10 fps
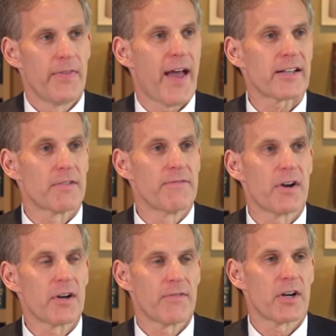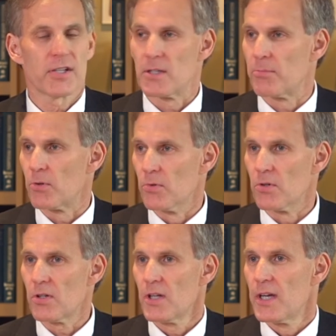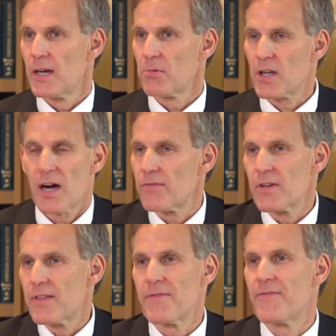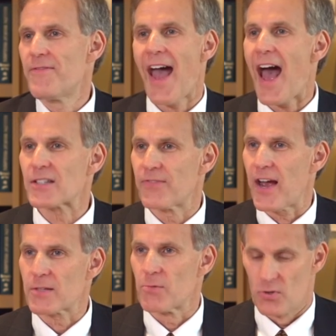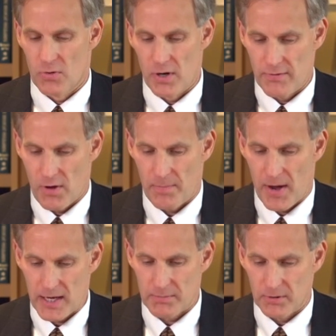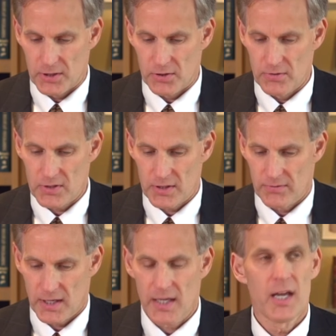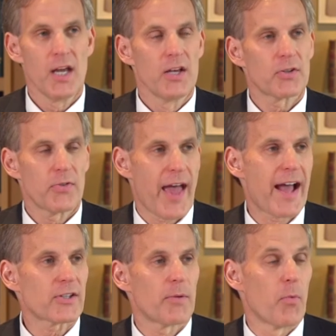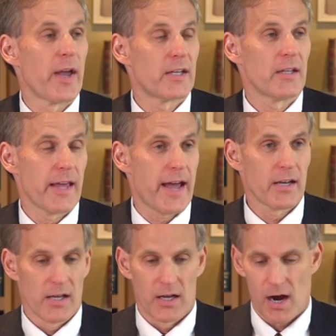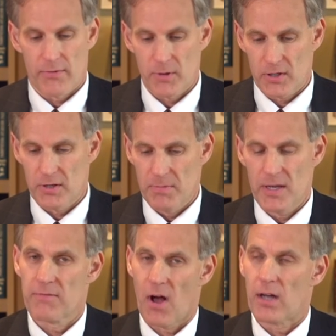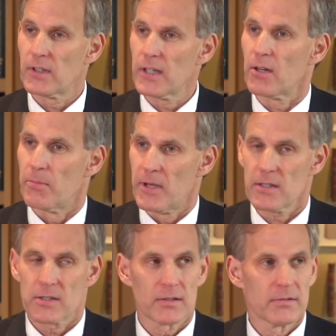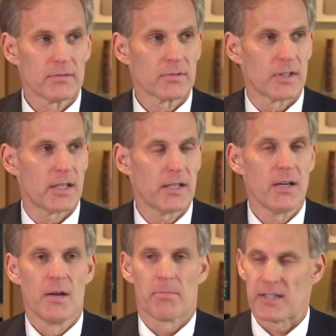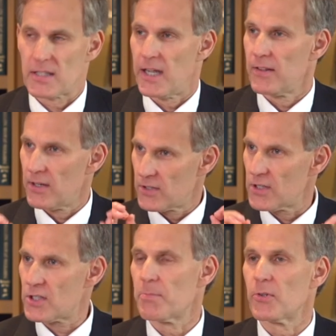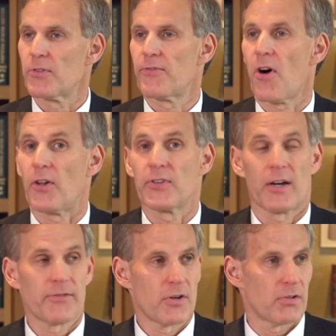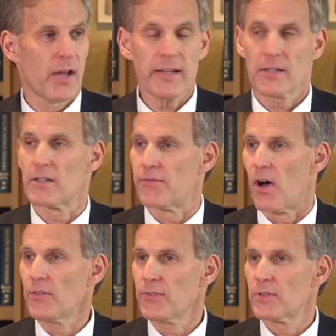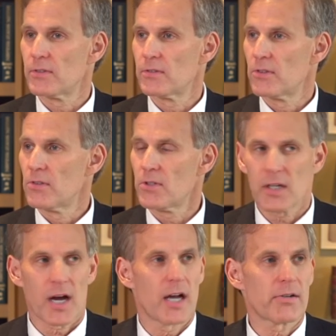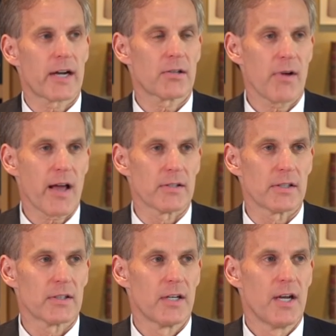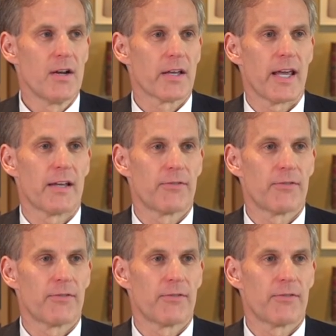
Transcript: That's a very, very simple rule and would cover the vast, vast majority of all possible issues. Okay? So that's a way that government could be involved a little bit okay? by saying there's this simple default. Now, if you don't like the default, you can contract around it. Okay?